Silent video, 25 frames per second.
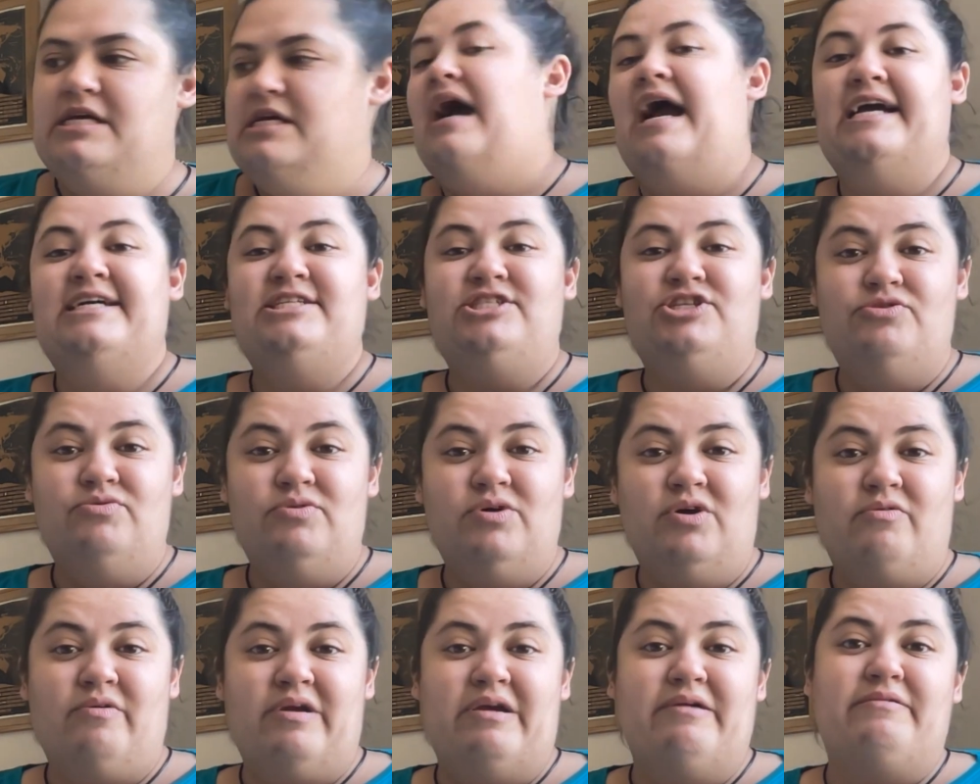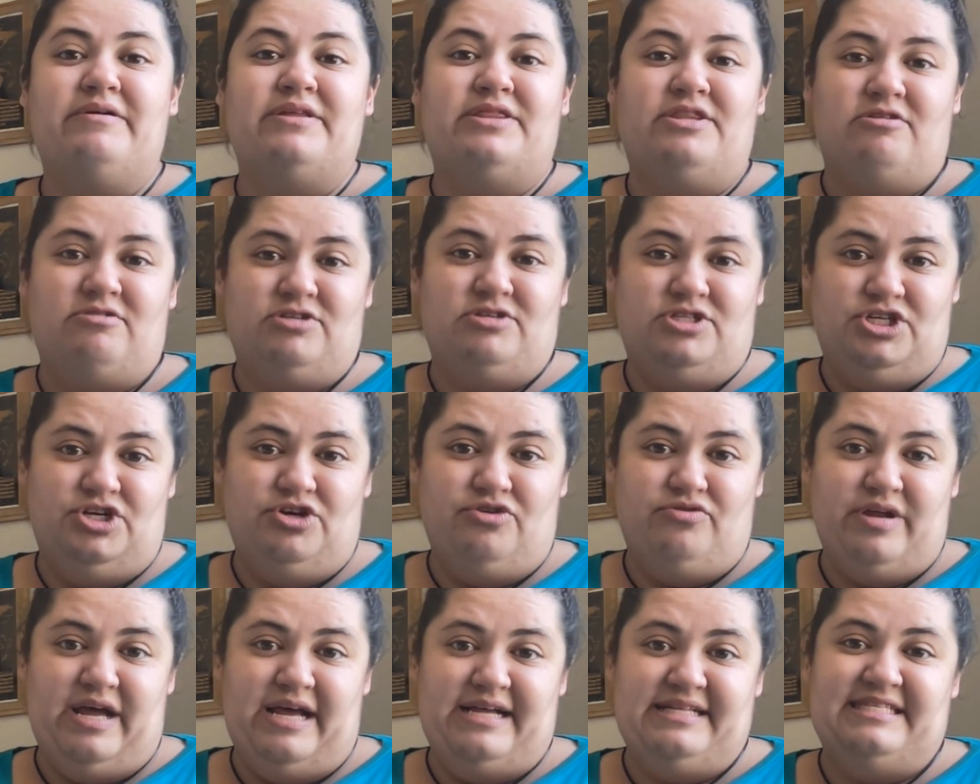I do agree with their
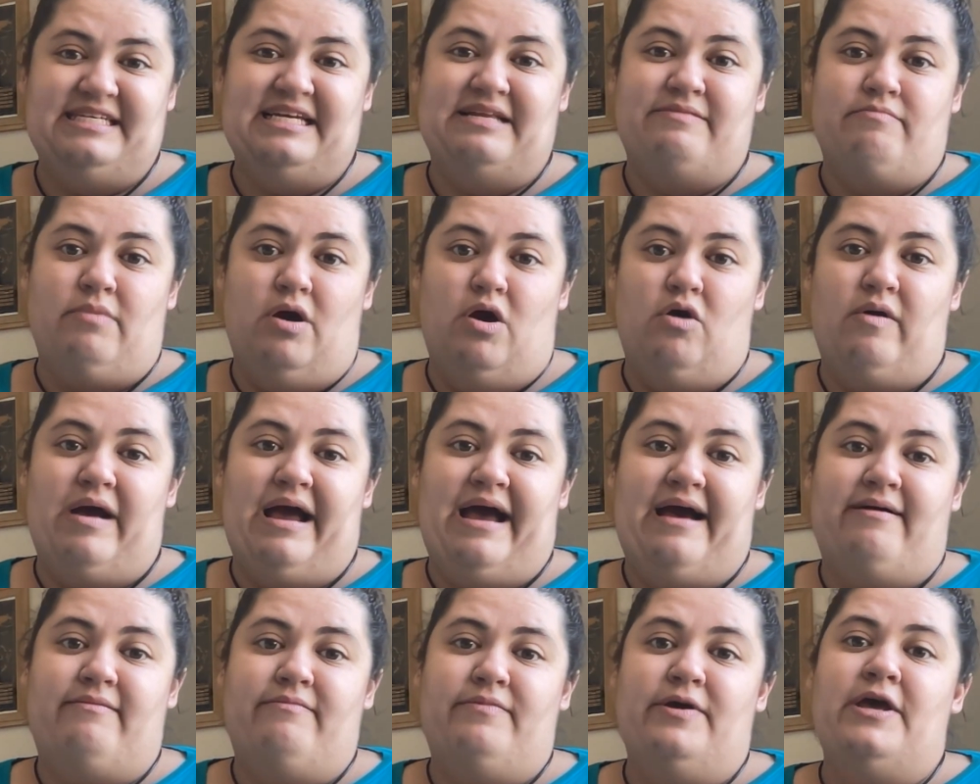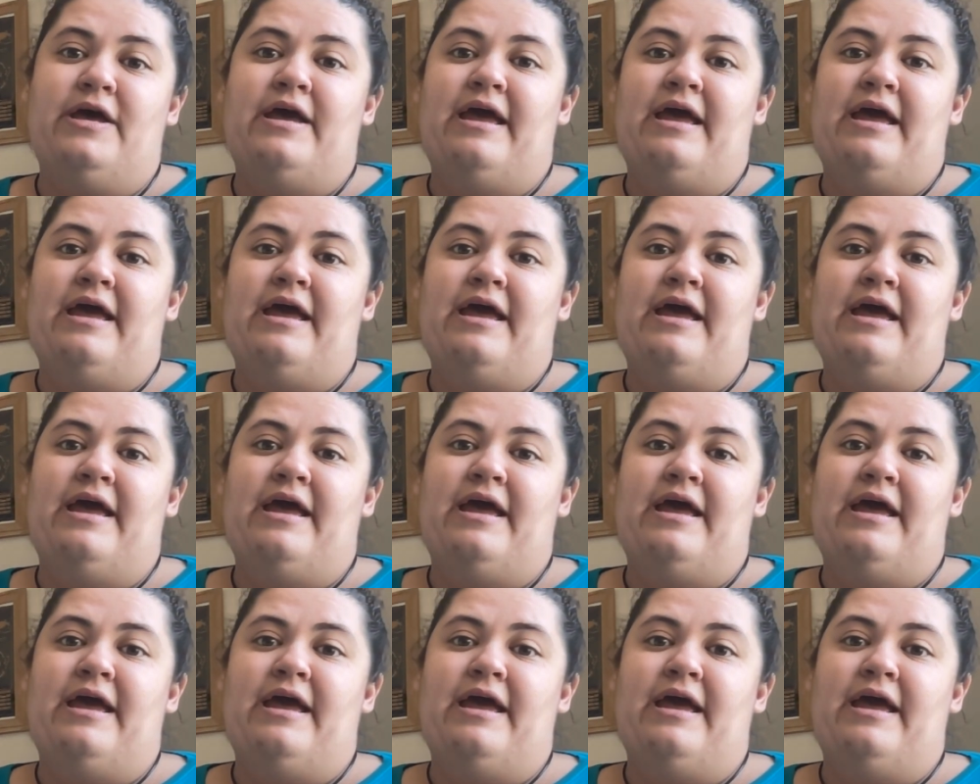2 nights in Moab